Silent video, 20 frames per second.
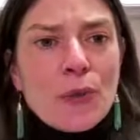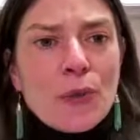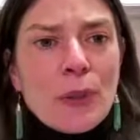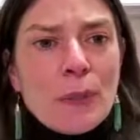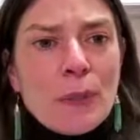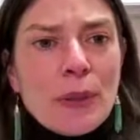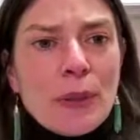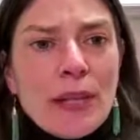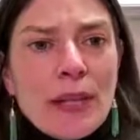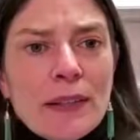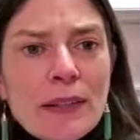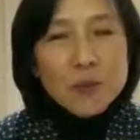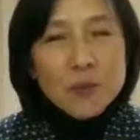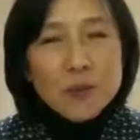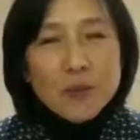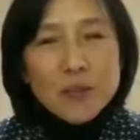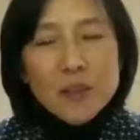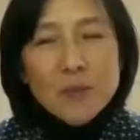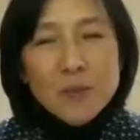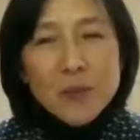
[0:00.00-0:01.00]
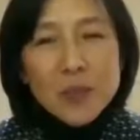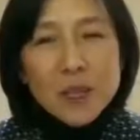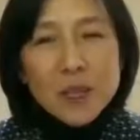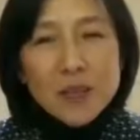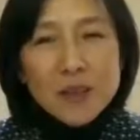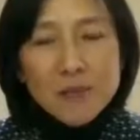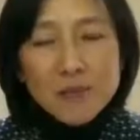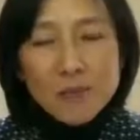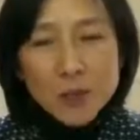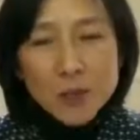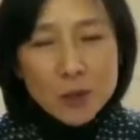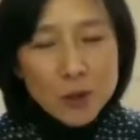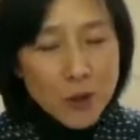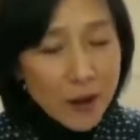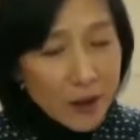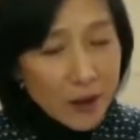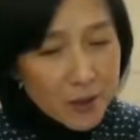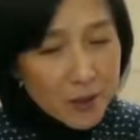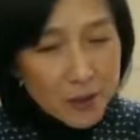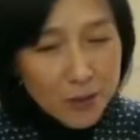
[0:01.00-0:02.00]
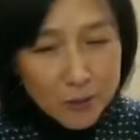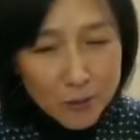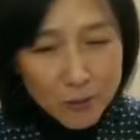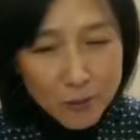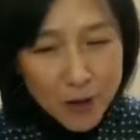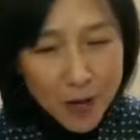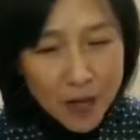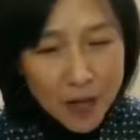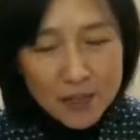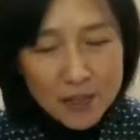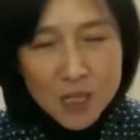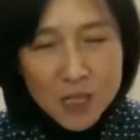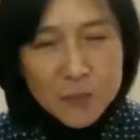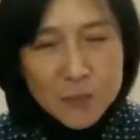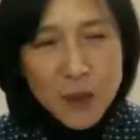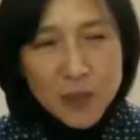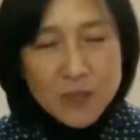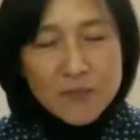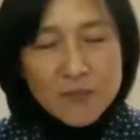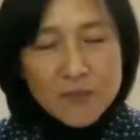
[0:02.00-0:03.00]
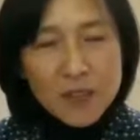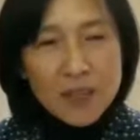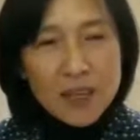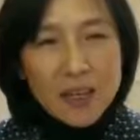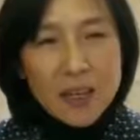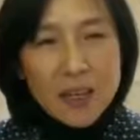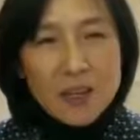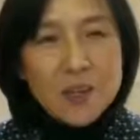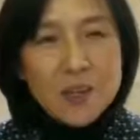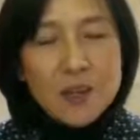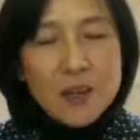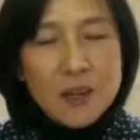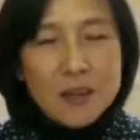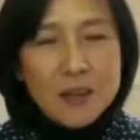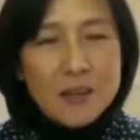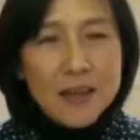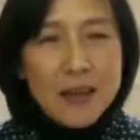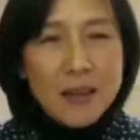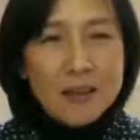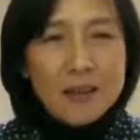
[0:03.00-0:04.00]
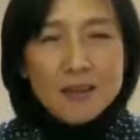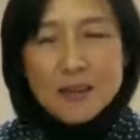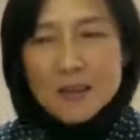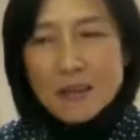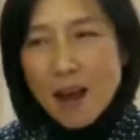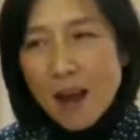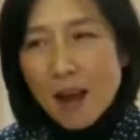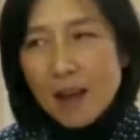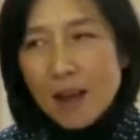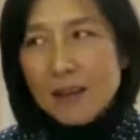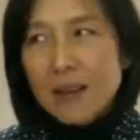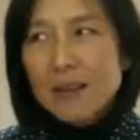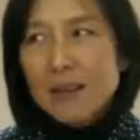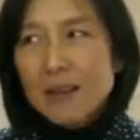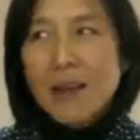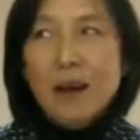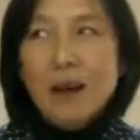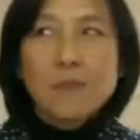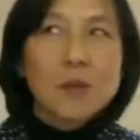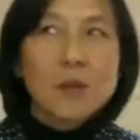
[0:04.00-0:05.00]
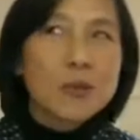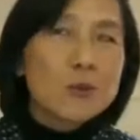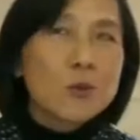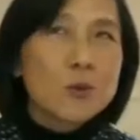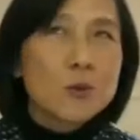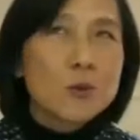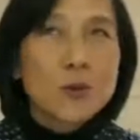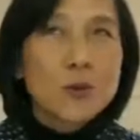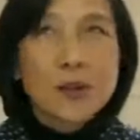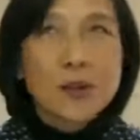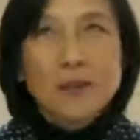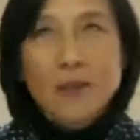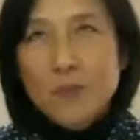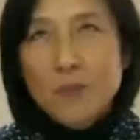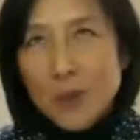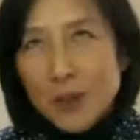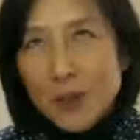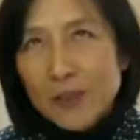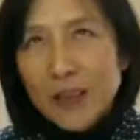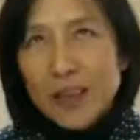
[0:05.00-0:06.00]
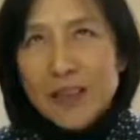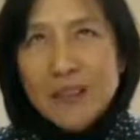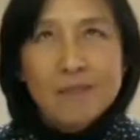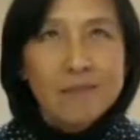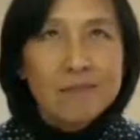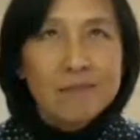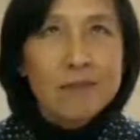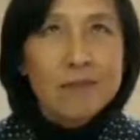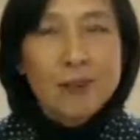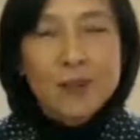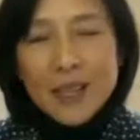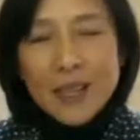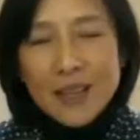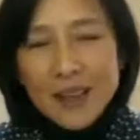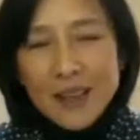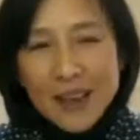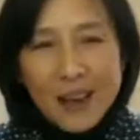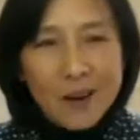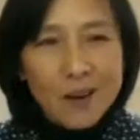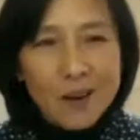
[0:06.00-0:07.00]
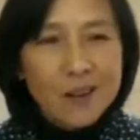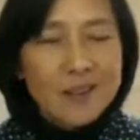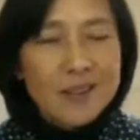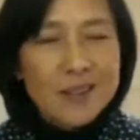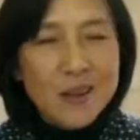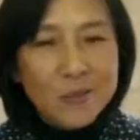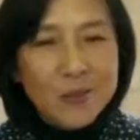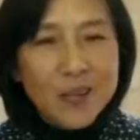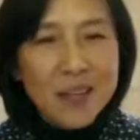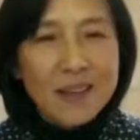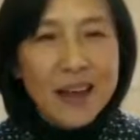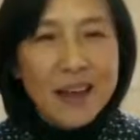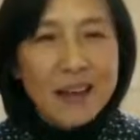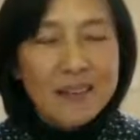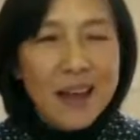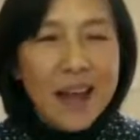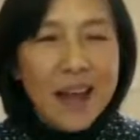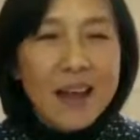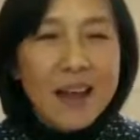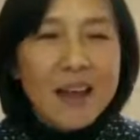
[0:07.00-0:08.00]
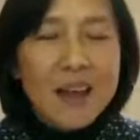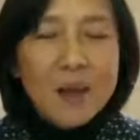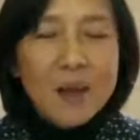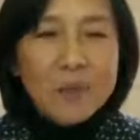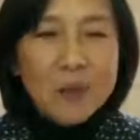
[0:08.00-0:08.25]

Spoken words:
Yeah, actually, we try to write a specification and say the sod cannot be stored more than 48 hours, something like that.